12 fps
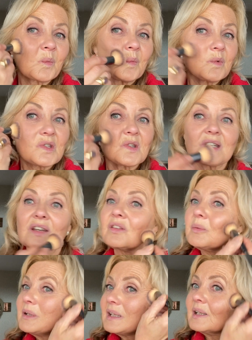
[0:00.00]
just give
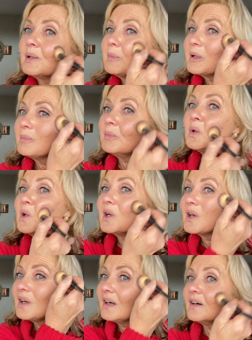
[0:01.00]
them a little bit
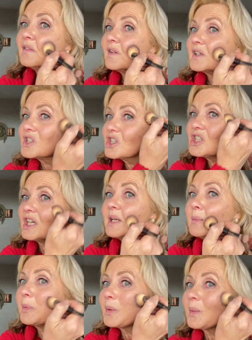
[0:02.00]
more of a
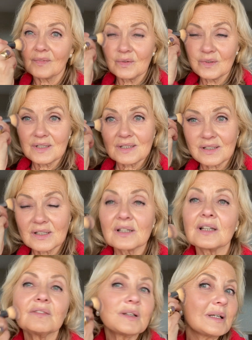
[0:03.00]
shape with such a
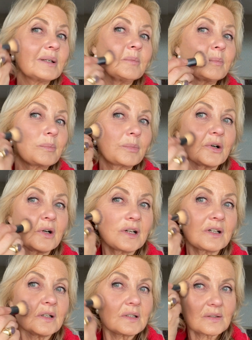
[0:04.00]
lovely
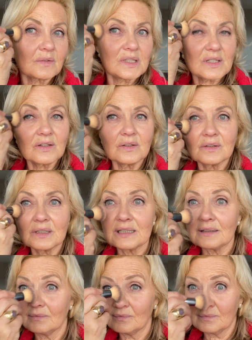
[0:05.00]
product, which not
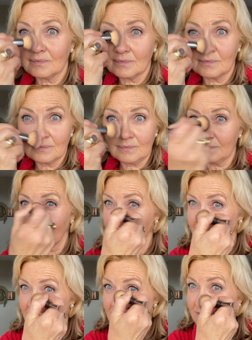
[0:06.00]
only
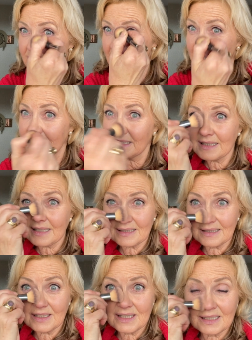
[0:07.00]
defines
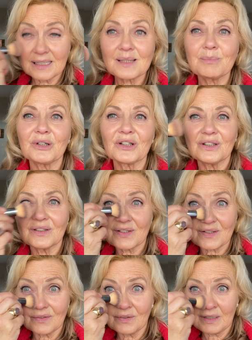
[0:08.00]
the cheeks but
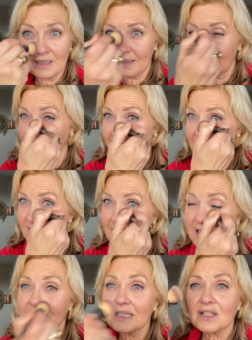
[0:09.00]
also gives a
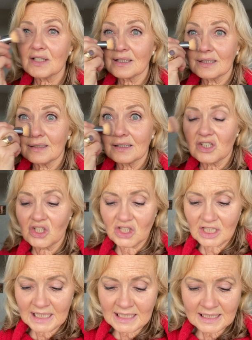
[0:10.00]
nice
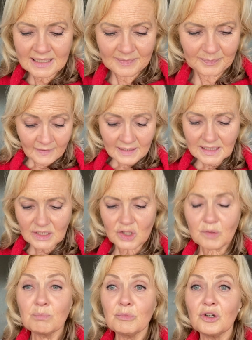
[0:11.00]
sheen. And then I
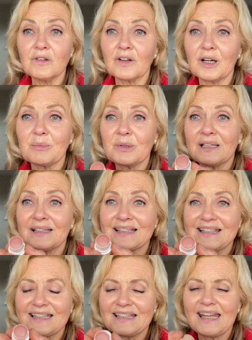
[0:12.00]
just move up really
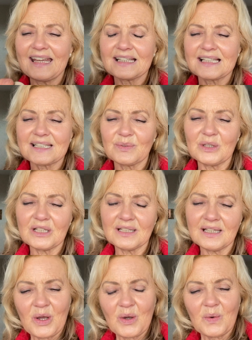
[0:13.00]
to the next one,
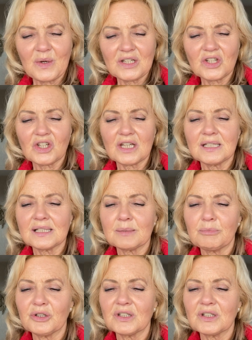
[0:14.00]
which is the Put